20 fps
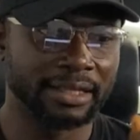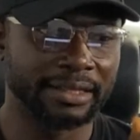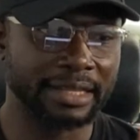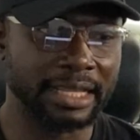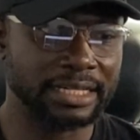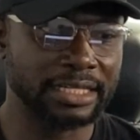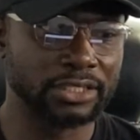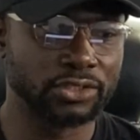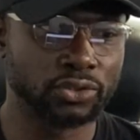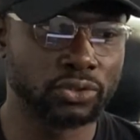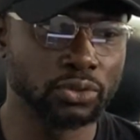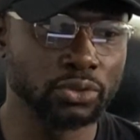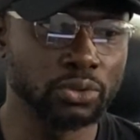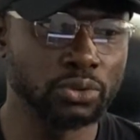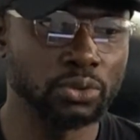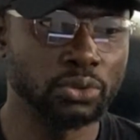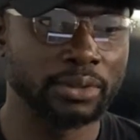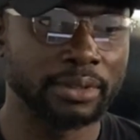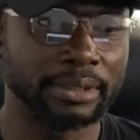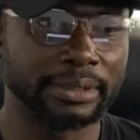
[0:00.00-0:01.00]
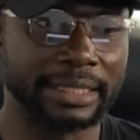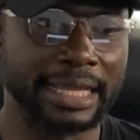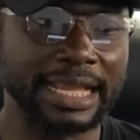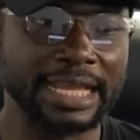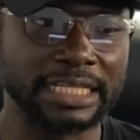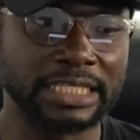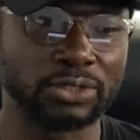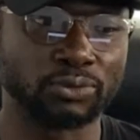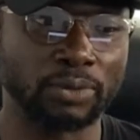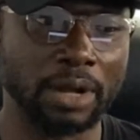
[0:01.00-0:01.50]

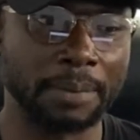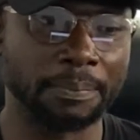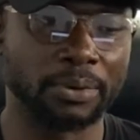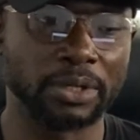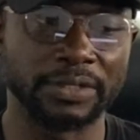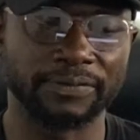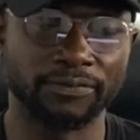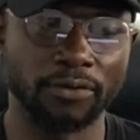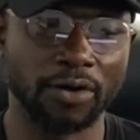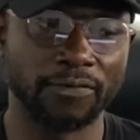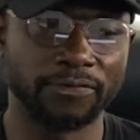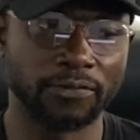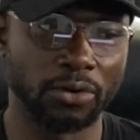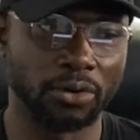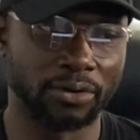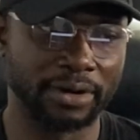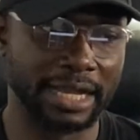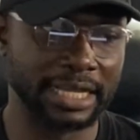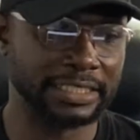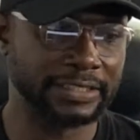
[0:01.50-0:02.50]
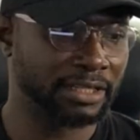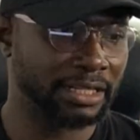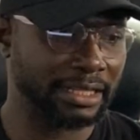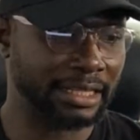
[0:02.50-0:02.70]
92,981.44, right?